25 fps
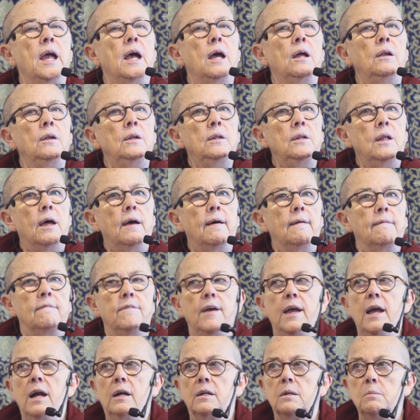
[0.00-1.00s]
our
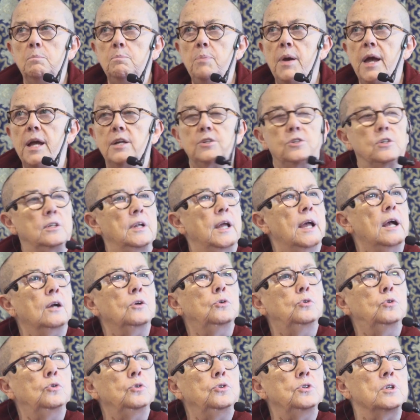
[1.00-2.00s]
love, our compassion,
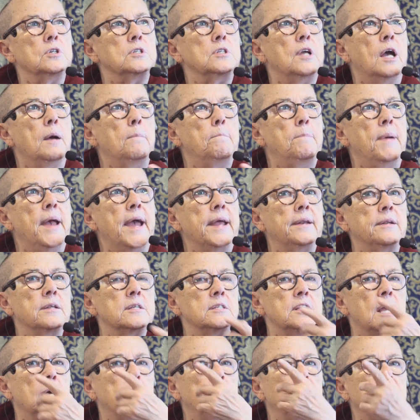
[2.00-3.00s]
our goodness, our
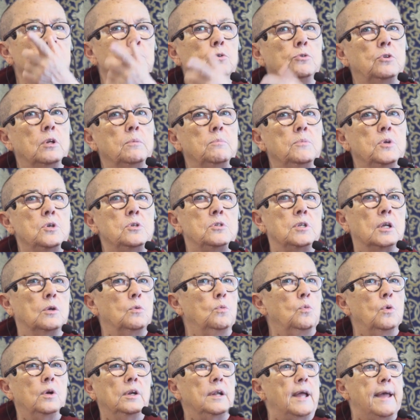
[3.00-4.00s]
badness, our being good at music,
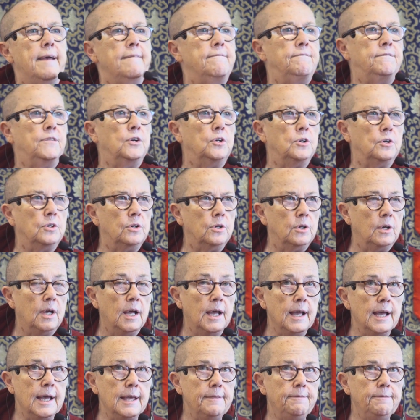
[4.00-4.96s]
whatever.